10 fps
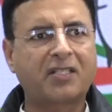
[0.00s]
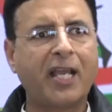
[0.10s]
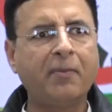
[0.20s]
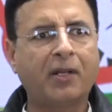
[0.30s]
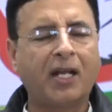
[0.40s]

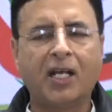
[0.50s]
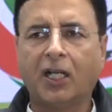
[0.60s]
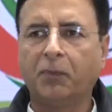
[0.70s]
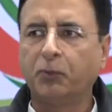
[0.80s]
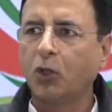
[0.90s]
same Rana
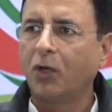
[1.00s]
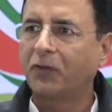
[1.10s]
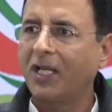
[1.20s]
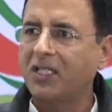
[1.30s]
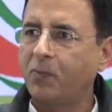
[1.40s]
Kapoor of
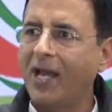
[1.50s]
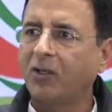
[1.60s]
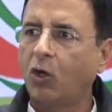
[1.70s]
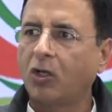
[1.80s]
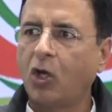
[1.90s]
Yes
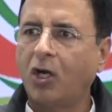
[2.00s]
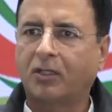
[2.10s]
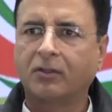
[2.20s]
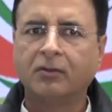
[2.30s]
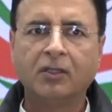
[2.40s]
Bank or
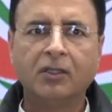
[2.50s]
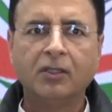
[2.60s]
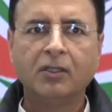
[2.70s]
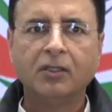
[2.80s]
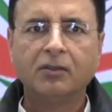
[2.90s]
not?
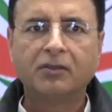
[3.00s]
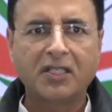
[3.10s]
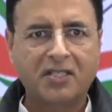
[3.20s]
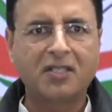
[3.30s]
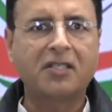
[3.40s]

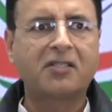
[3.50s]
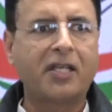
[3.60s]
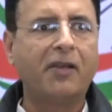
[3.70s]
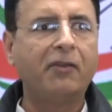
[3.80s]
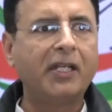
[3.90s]
This is its
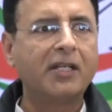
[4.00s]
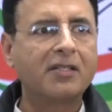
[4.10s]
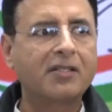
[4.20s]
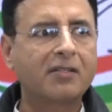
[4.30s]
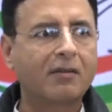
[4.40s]

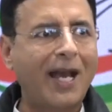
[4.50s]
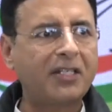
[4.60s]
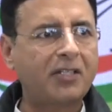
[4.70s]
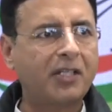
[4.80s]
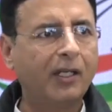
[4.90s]
evidence
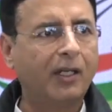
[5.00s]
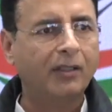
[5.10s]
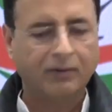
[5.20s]
right here.